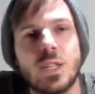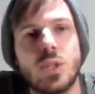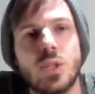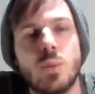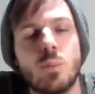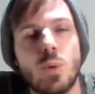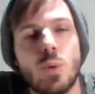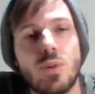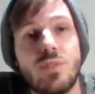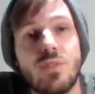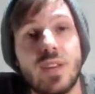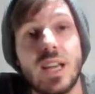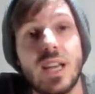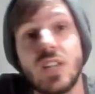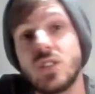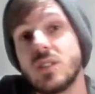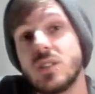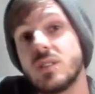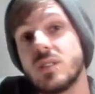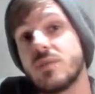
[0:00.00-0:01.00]
the
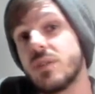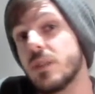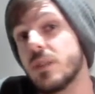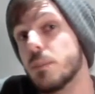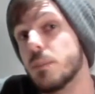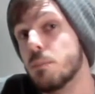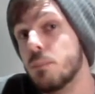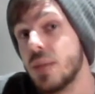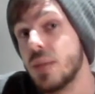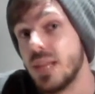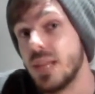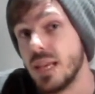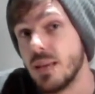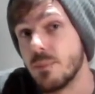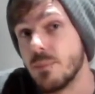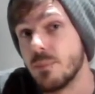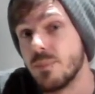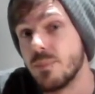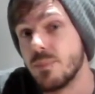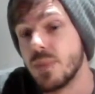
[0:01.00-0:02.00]
modifications for the
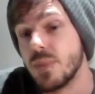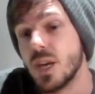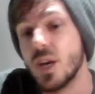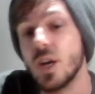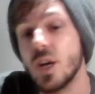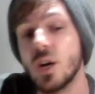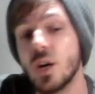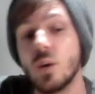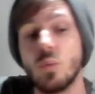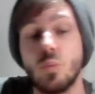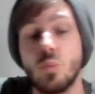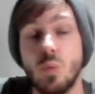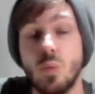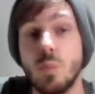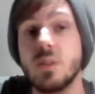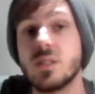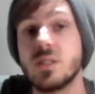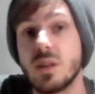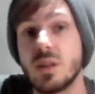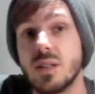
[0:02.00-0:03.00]
Mini will
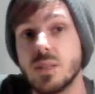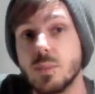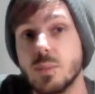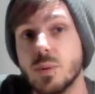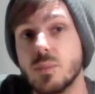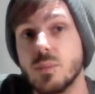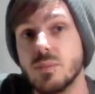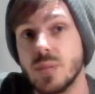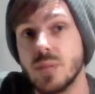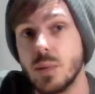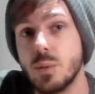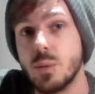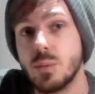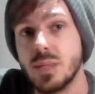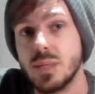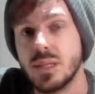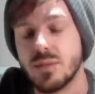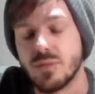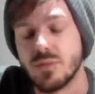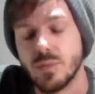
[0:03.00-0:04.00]
be sizable. They will
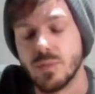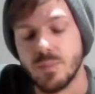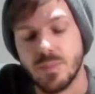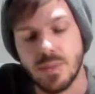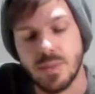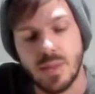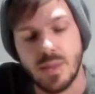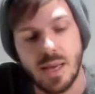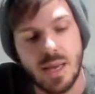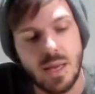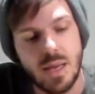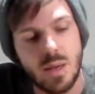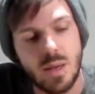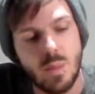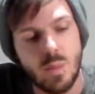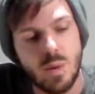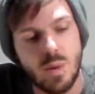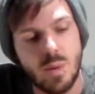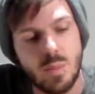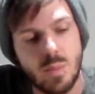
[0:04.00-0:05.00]
be different. They
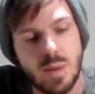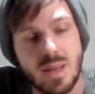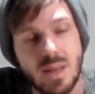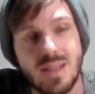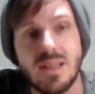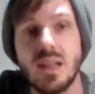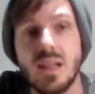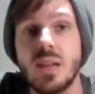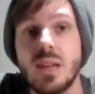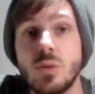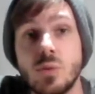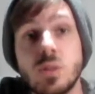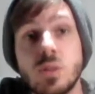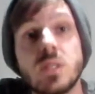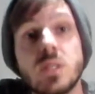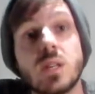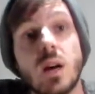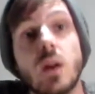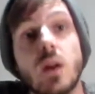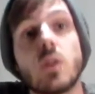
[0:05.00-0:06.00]
will be, in
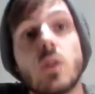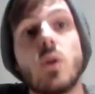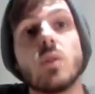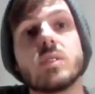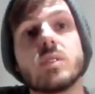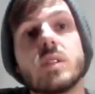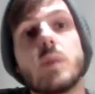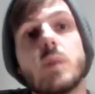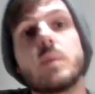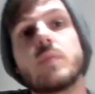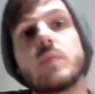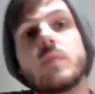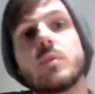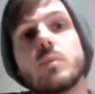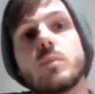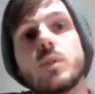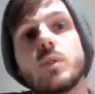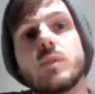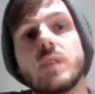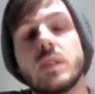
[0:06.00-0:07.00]
order to cut costs, they'll be
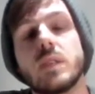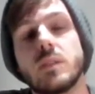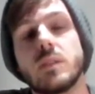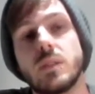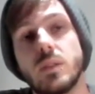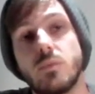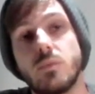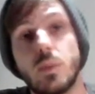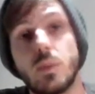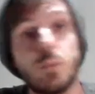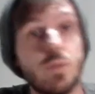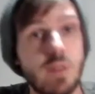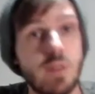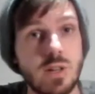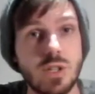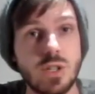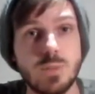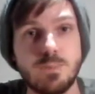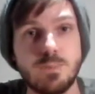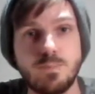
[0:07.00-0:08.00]
removing the rumble
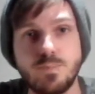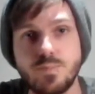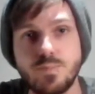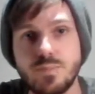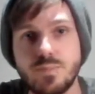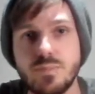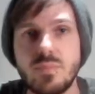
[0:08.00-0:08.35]
function.